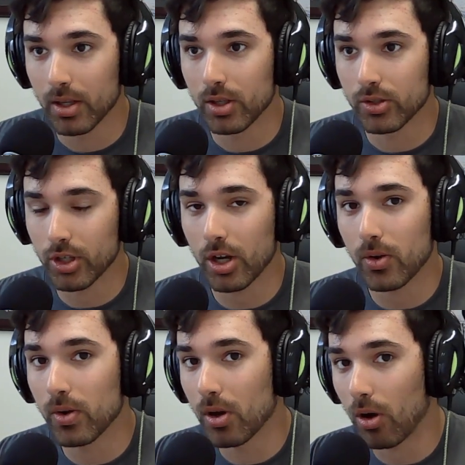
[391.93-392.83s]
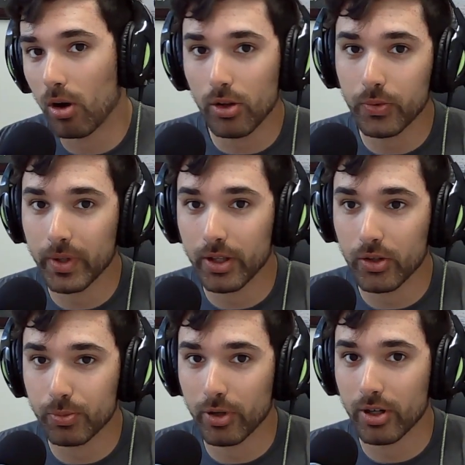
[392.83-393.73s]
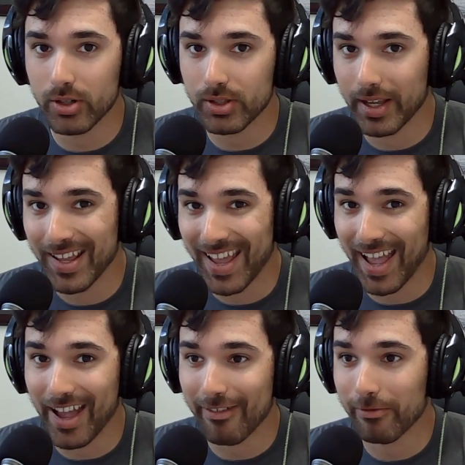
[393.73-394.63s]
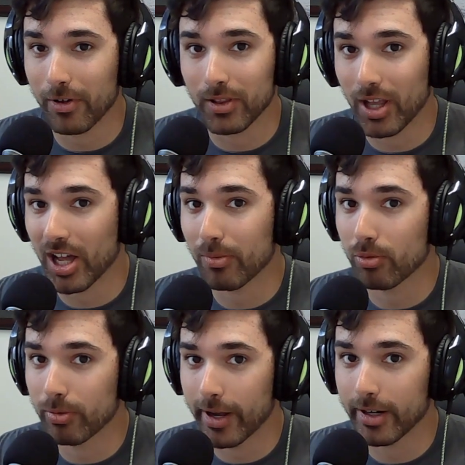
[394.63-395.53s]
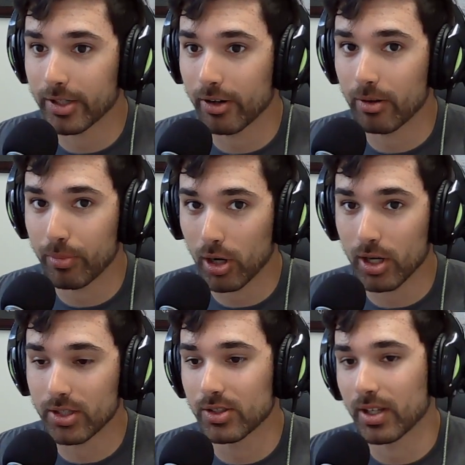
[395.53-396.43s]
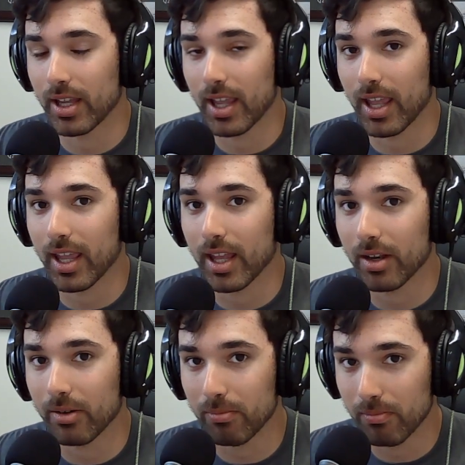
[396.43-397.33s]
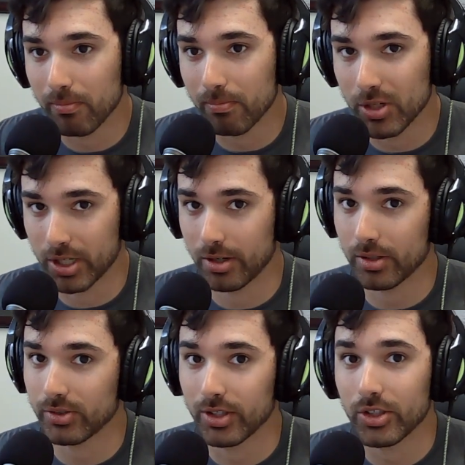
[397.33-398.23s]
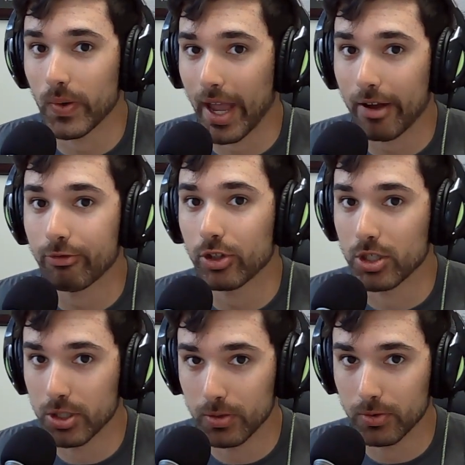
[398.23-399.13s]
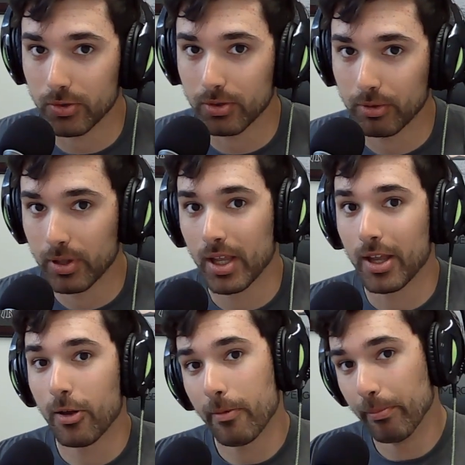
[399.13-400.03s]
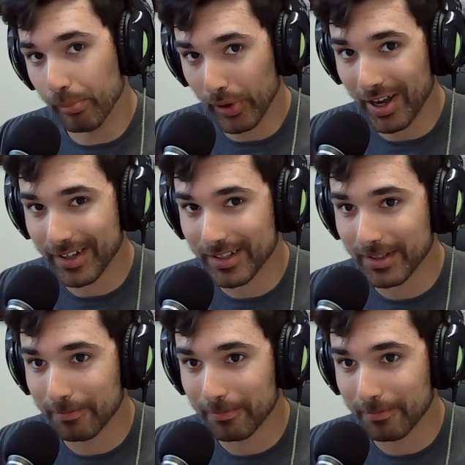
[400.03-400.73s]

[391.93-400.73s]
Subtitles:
So all three of those printers have a lot of proprietary parts and materials that you have to use. But